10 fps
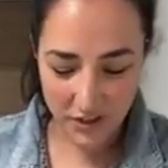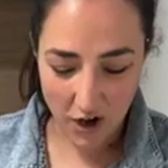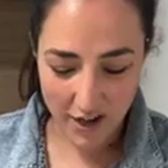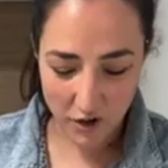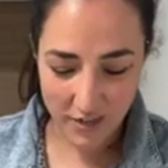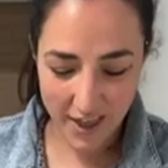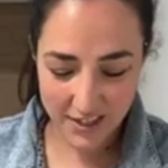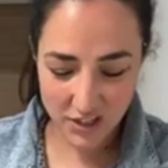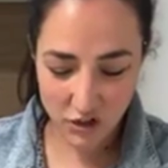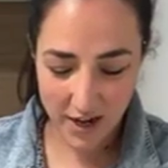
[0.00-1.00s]
So I know
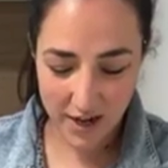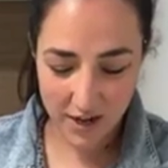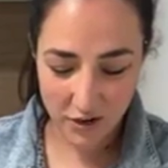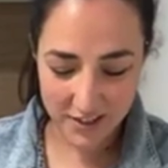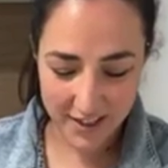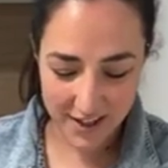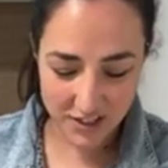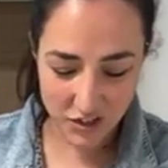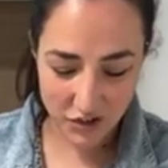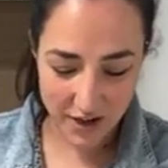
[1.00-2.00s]
that's straight and I know
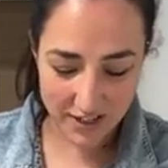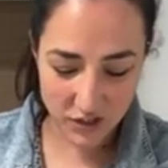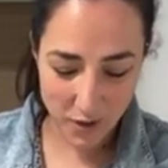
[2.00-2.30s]
that's straight.